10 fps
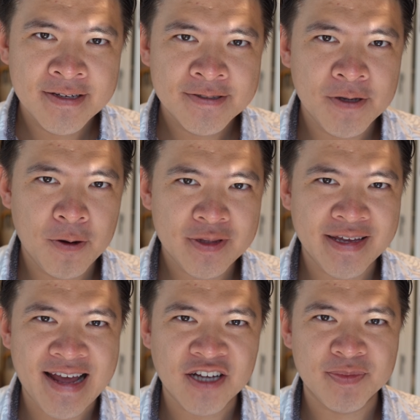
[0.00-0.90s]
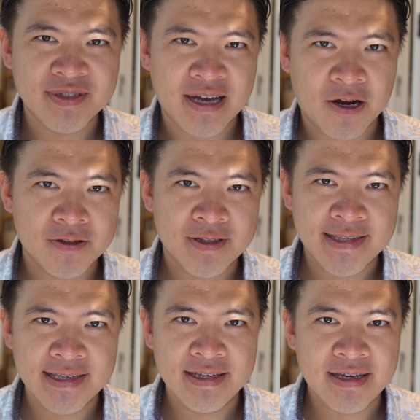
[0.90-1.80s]
So the announcement's out.
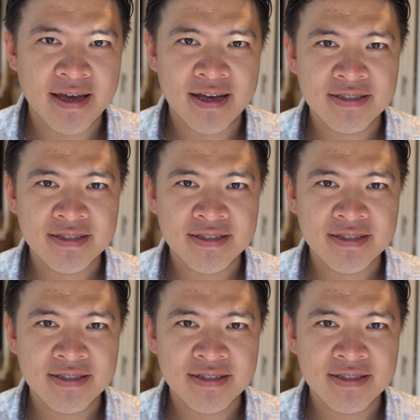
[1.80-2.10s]
The